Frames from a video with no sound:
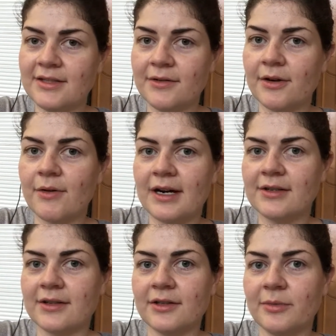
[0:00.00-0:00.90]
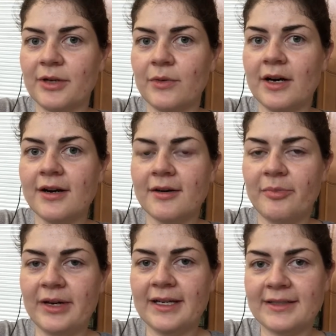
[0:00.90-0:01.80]
it requires a little bit of work,
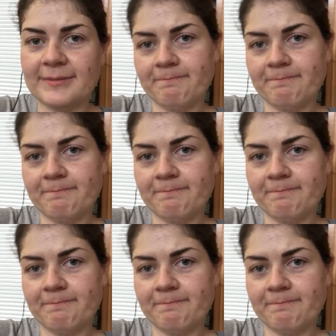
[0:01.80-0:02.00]
but